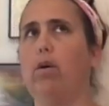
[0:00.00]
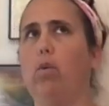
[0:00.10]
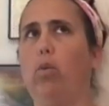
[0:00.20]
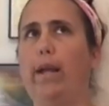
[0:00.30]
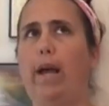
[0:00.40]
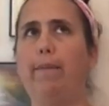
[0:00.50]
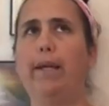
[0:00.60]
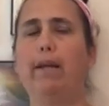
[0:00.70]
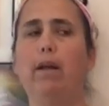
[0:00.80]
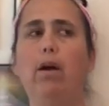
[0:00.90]

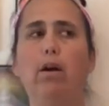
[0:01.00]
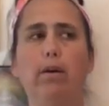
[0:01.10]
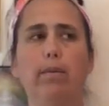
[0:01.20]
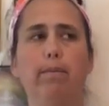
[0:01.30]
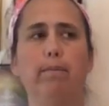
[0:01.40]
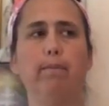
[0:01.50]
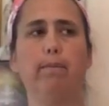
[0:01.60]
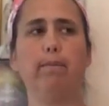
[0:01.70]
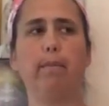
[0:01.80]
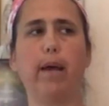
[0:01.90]
in
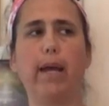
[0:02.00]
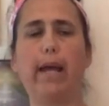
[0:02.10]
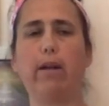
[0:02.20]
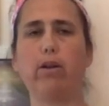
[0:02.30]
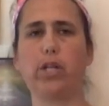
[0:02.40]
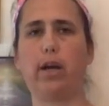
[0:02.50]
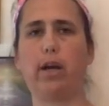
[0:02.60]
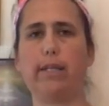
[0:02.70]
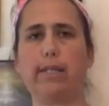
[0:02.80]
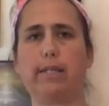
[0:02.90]
my
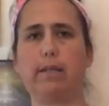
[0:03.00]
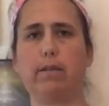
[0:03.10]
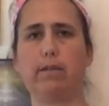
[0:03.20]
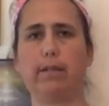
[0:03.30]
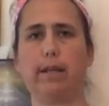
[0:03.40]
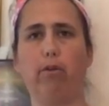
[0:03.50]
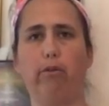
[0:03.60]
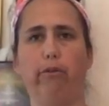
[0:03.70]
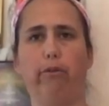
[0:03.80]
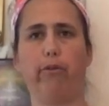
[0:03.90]
energized
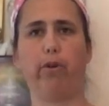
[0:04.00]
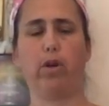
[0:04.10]
self,